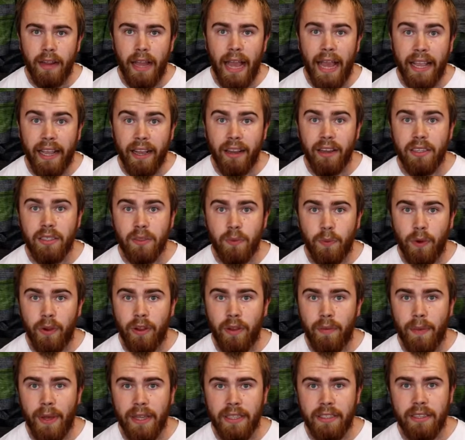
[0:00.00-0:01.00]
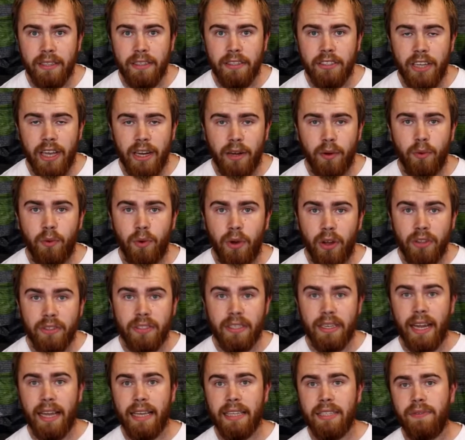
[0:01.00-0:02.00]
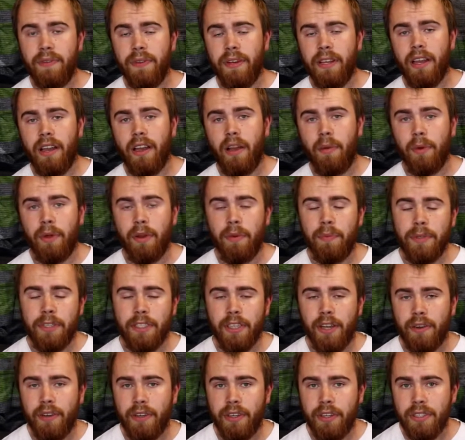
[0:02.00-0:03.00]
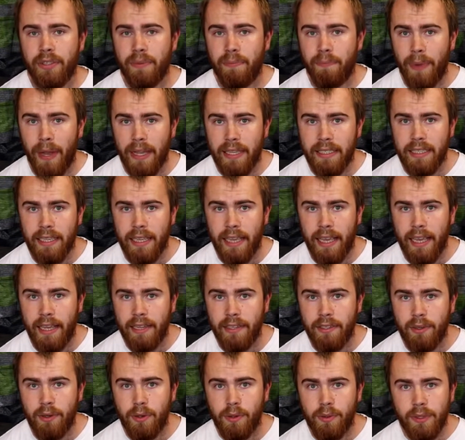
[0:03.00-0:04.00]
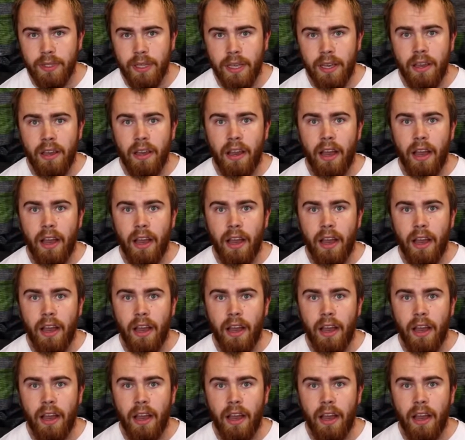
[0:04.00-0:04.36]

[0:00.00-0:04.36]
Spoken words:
Hey guys, welcome back to the channel. On today's video I'm going to be showing you some basic hand tools.